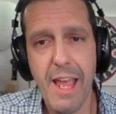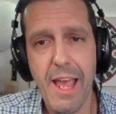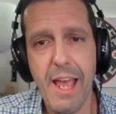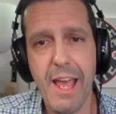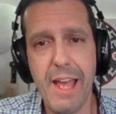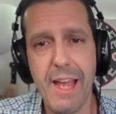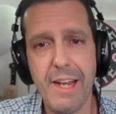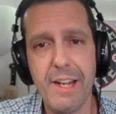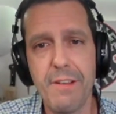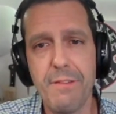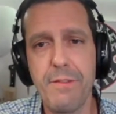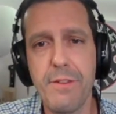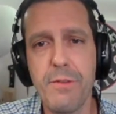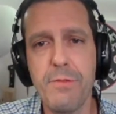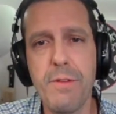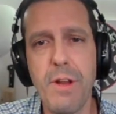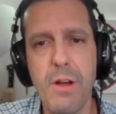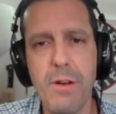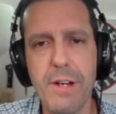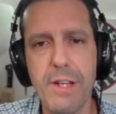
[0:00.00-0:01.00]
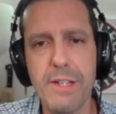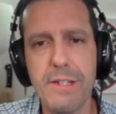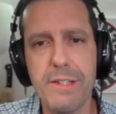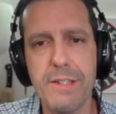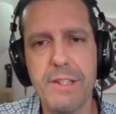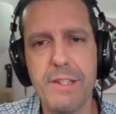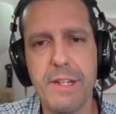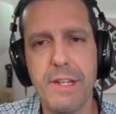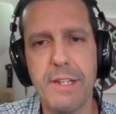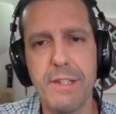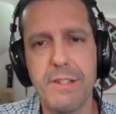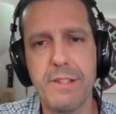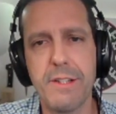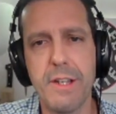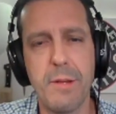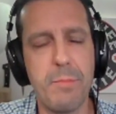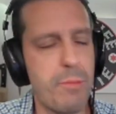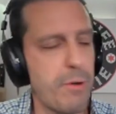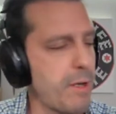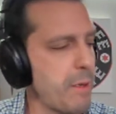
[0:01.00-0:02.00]
And if you notice, it's
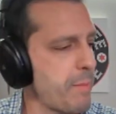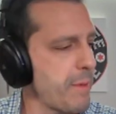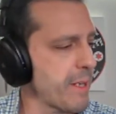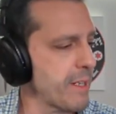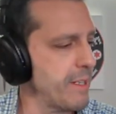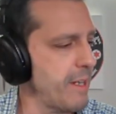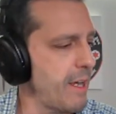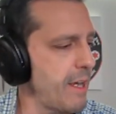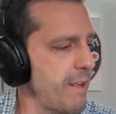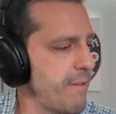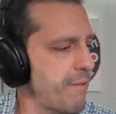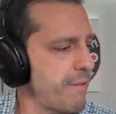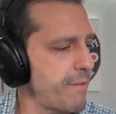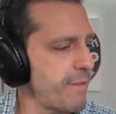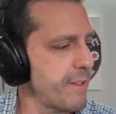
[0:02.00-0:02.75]
a pretty big knife.